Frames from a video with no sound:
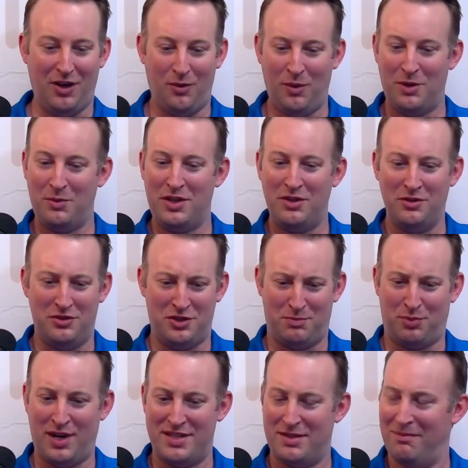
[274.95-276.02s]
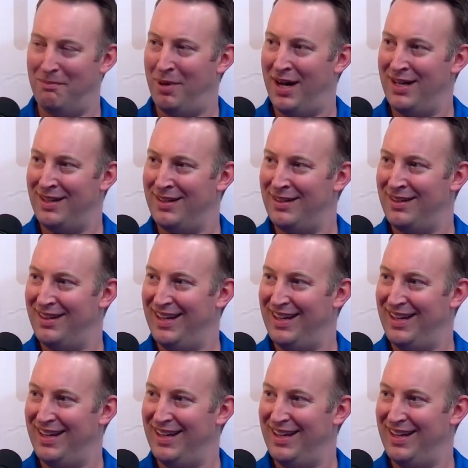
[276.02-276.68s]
What do we do? Just press a button